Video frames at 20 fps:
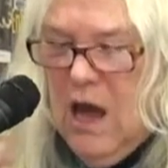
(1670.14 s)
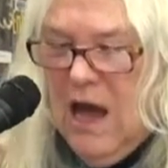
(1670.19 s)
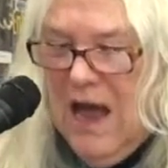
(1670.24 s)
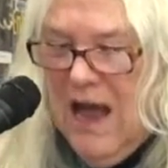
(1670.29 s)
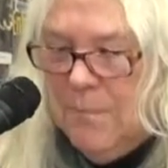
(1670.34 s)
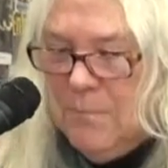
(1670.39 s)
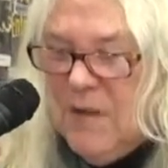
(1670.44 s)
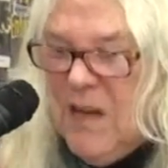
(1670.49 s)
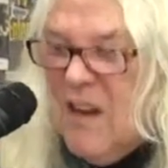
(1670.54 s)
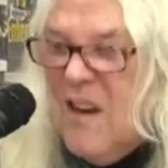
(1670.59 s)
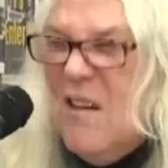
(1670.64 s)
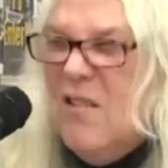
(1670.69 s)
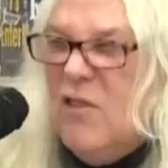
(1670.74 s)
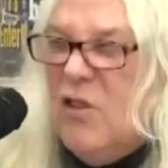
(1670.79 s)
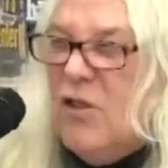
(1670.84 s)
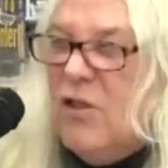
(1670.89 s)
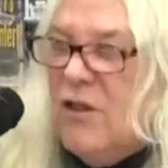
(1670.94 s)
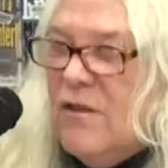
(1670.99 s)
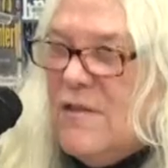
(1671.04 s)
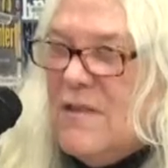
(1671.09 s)
I'm gonna
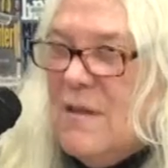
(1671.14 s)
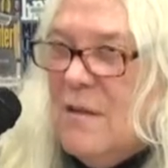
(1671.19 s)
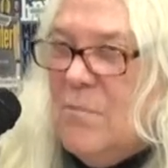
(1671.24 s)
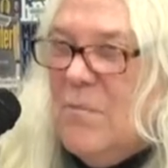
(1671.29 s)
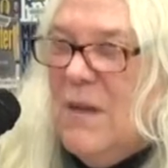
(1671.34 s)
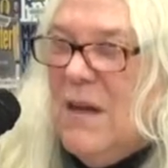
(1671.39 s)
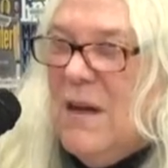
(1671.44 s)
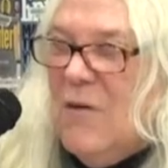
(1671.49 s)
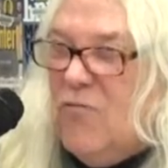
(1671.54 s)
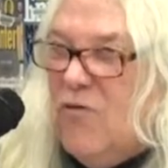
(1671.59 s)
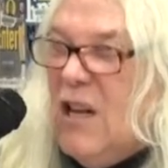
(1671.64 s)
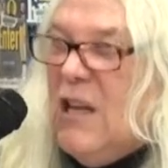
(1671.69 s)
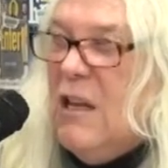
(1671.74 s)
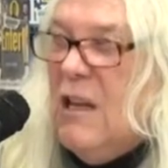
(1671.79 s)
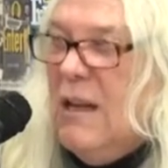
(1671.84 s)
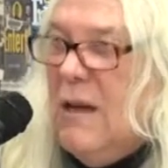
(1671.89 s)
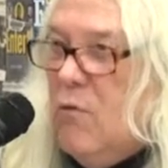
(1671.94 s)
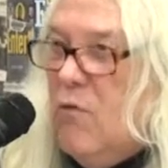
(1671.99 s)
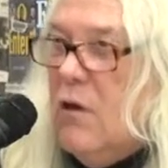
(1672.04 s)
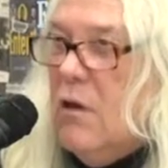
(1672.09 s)
learn something
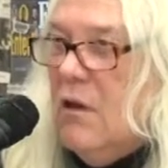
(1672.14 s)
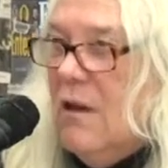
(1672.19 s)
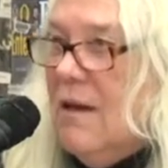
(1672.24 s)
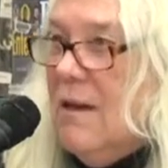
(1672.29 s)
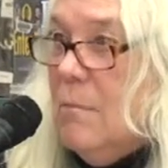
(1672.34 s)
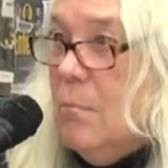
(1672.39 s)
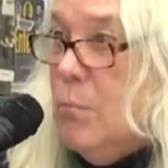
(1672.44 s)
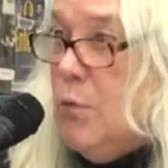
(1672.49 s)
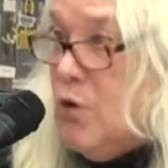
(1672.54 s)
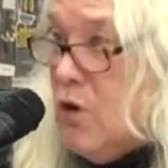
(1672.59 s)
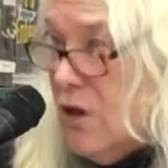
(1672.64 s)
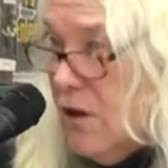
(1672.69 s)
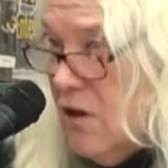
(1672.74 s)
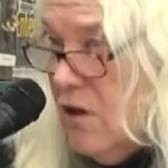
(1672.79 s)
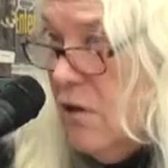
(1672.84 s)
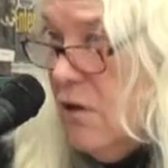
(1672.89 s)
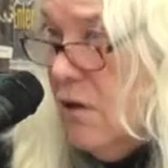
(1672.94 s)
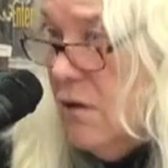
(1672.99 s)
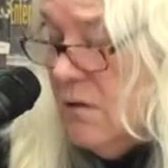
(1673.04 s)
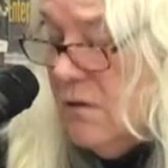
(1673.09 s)
really, really
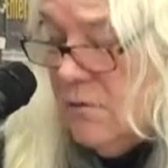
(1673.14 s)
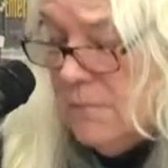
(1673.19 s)
important."